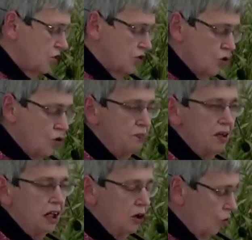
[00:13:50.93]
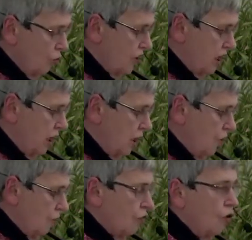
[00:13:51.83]
to whom be glory
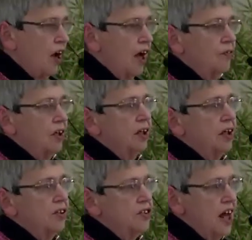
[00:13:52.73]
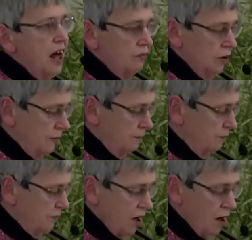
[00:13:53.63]
forever and ever.
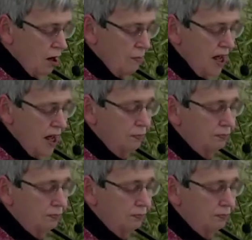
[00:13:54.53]
Amen.